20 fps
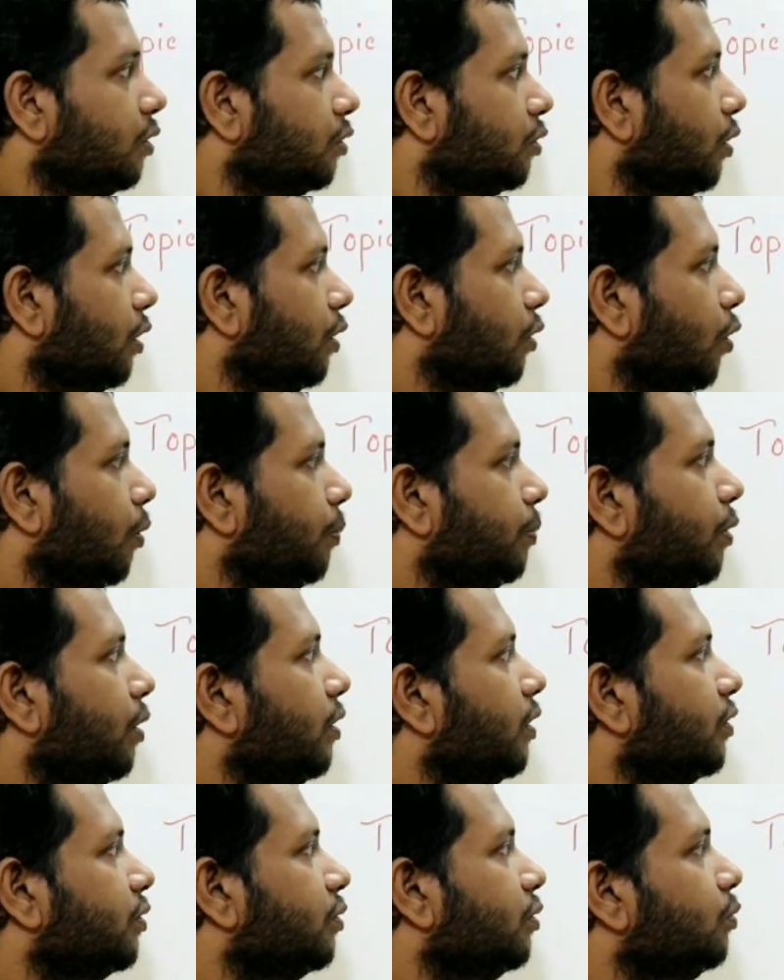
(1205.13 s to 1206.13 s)
So I hope you
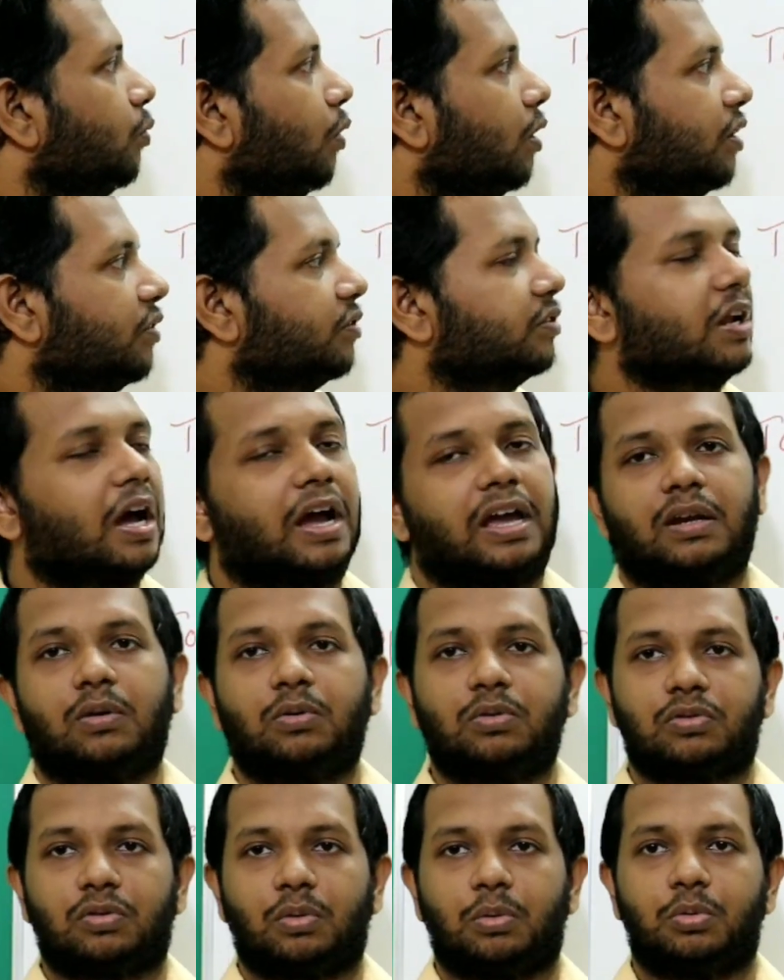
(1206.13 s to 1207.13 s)
understood what is
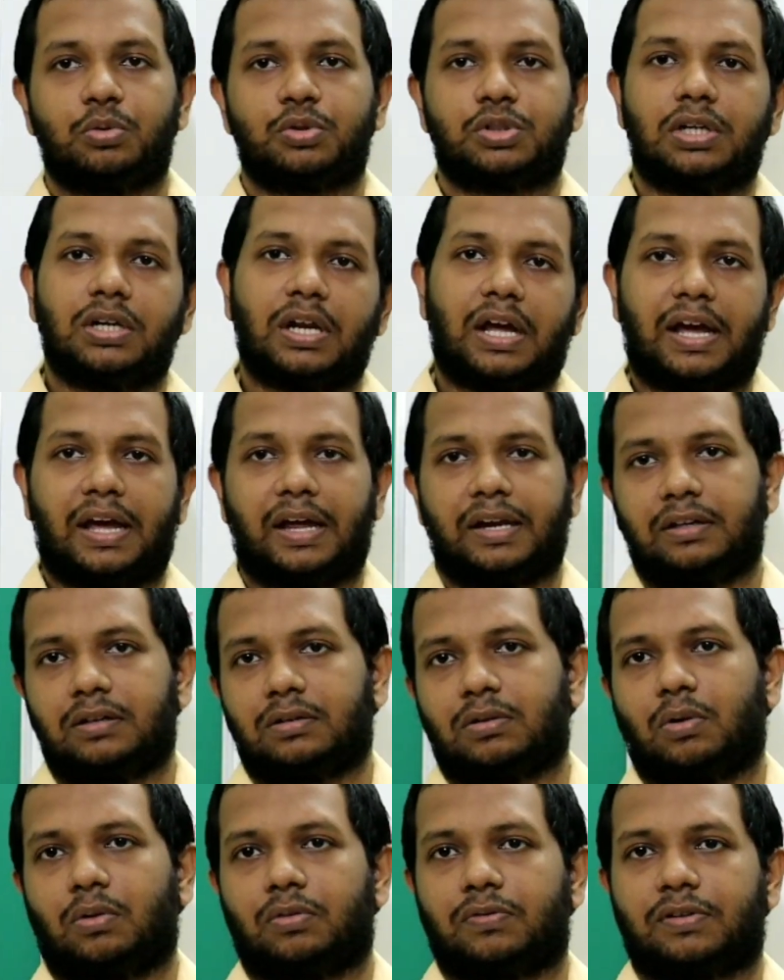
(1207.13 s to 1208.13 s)
dilute solution
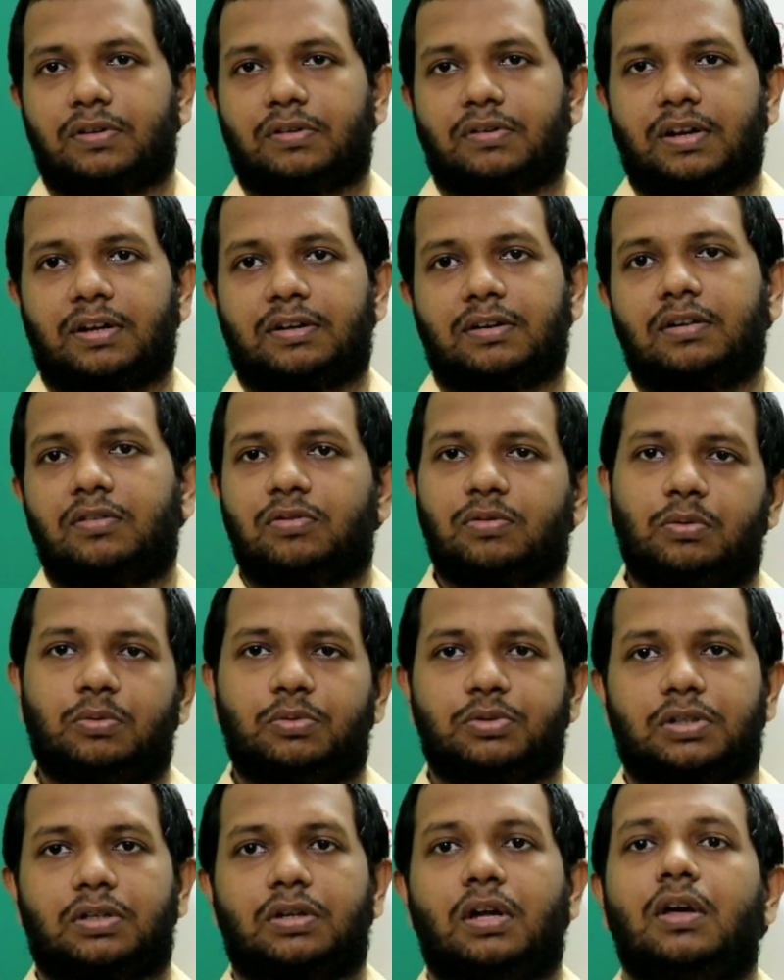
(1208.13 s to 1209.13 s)
and concentrated
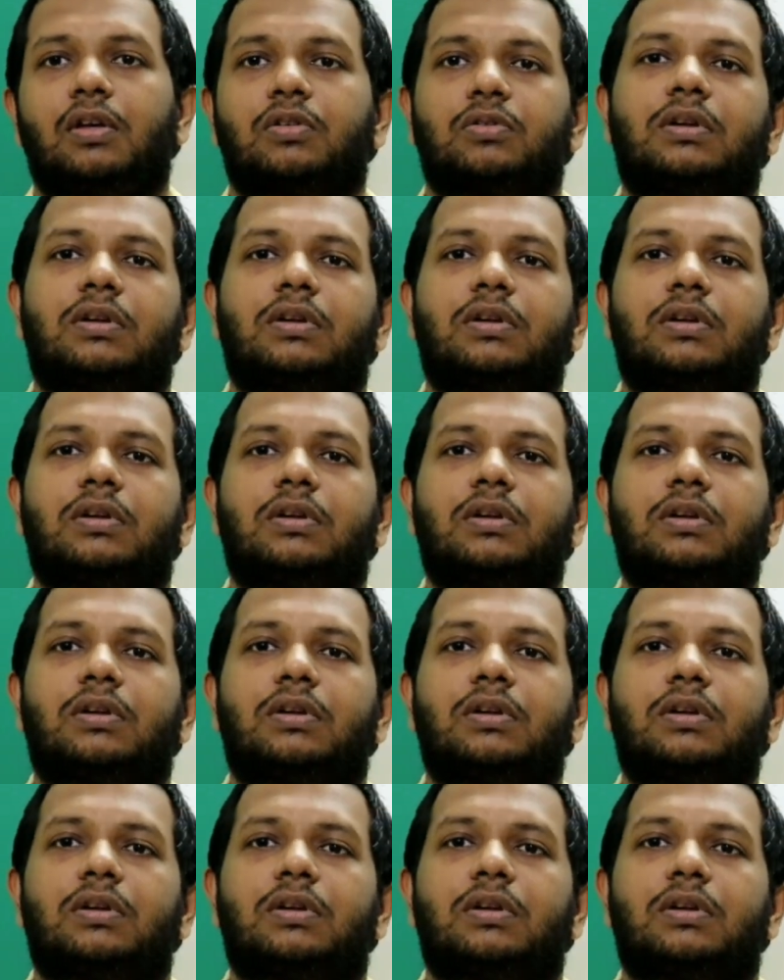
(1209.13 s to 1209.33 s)
solution.